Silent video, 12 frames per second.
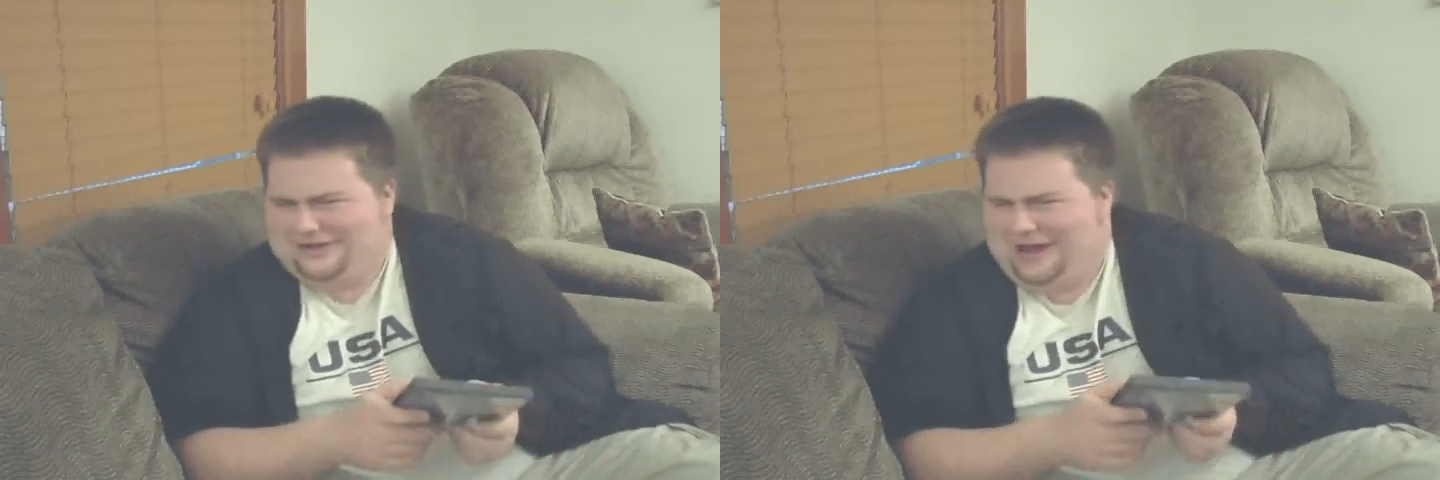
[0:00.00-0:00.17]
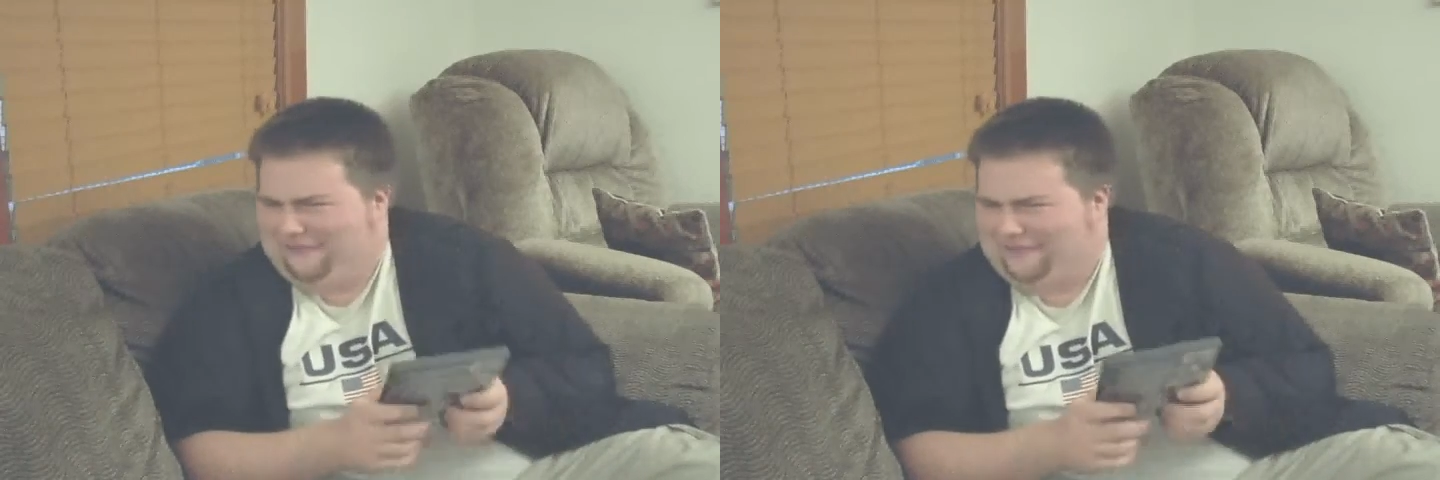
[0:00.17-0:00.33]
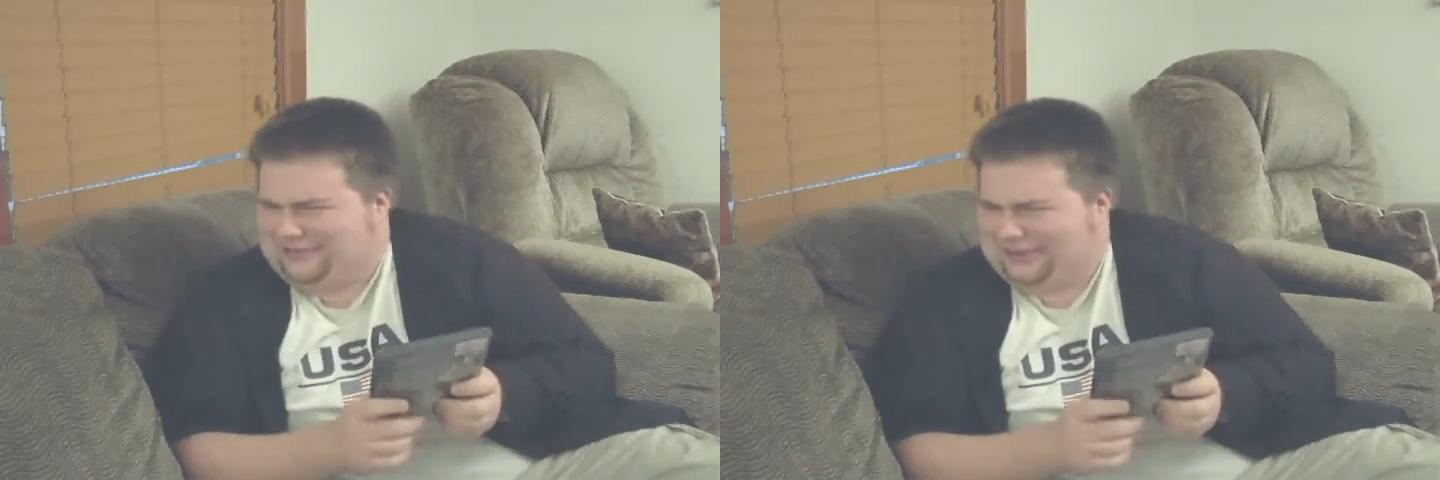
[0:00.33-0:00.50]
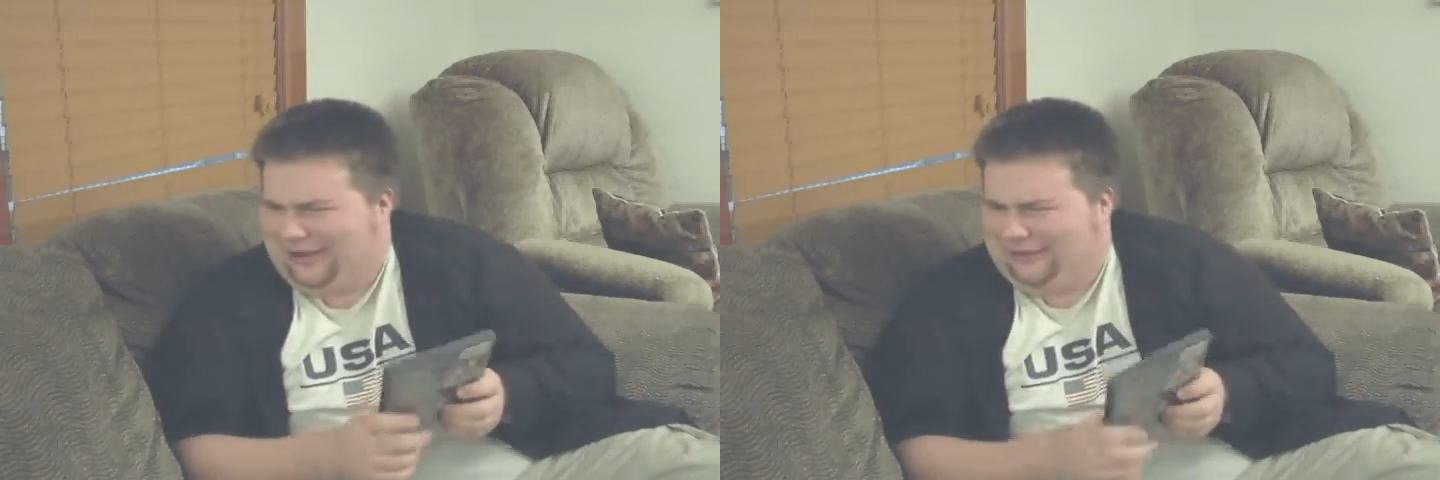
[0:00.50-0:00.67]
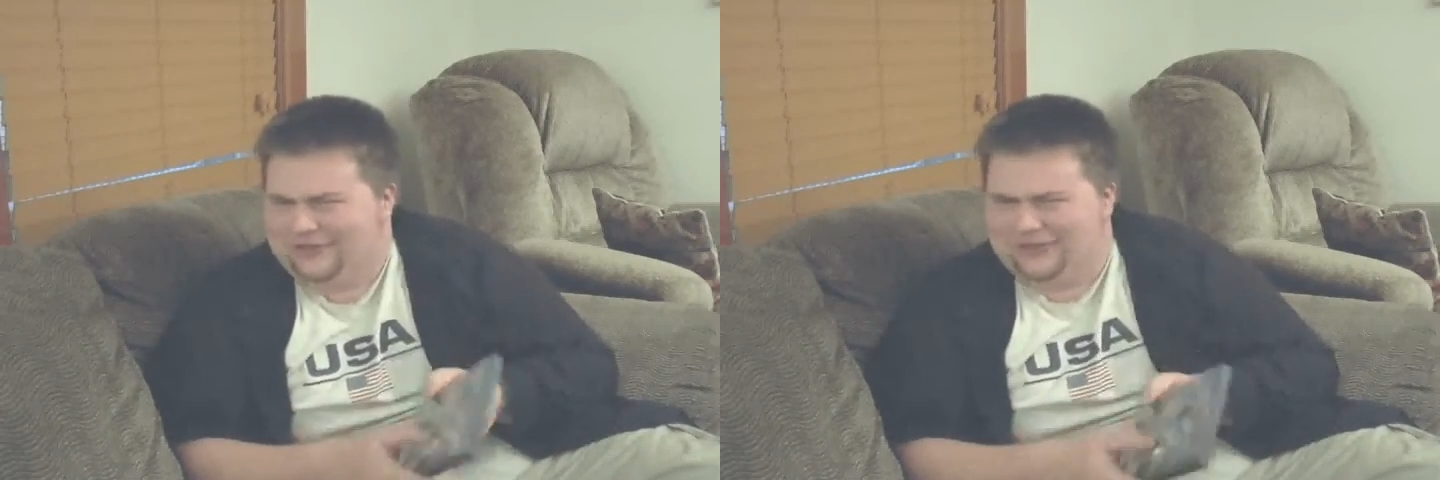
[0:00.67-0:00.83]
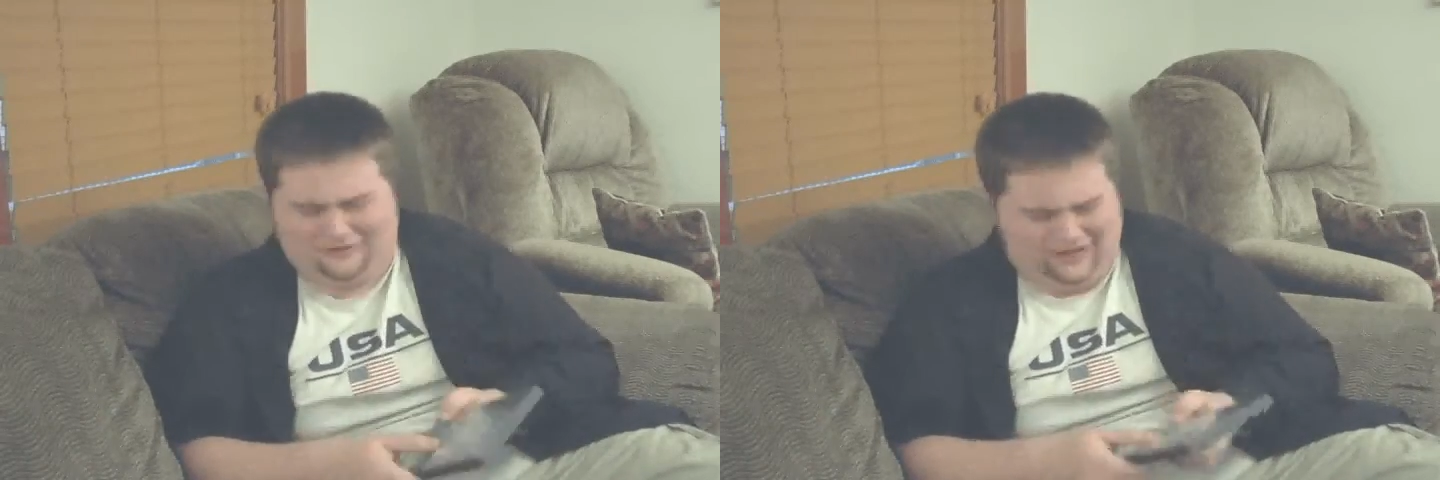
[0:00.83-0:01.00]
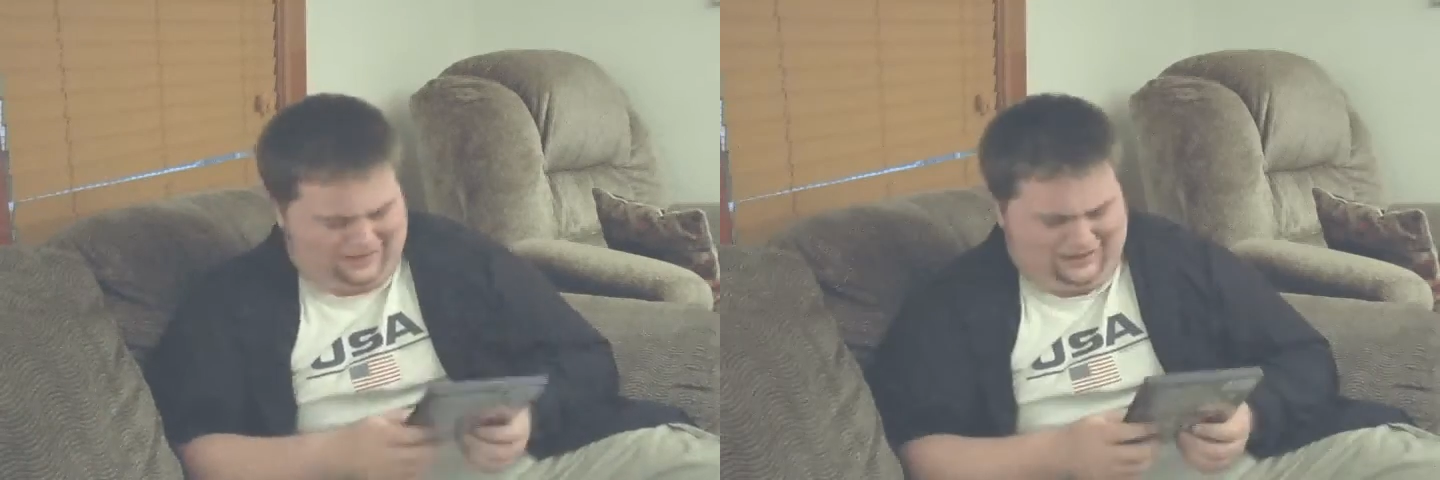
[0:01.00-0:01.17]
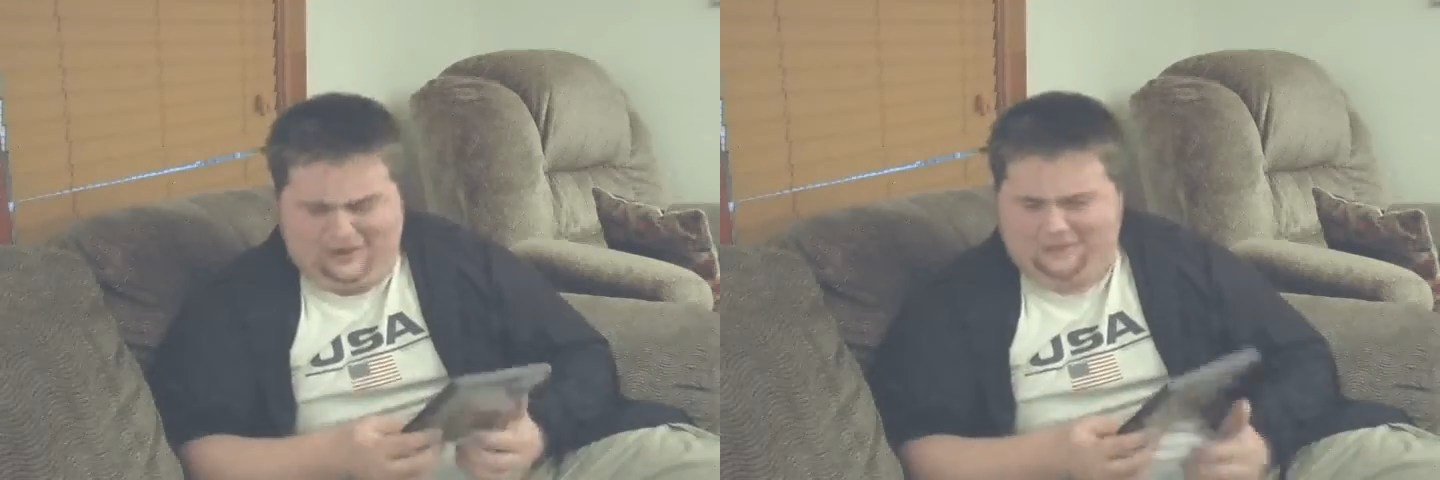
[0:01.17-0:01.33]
never told me you had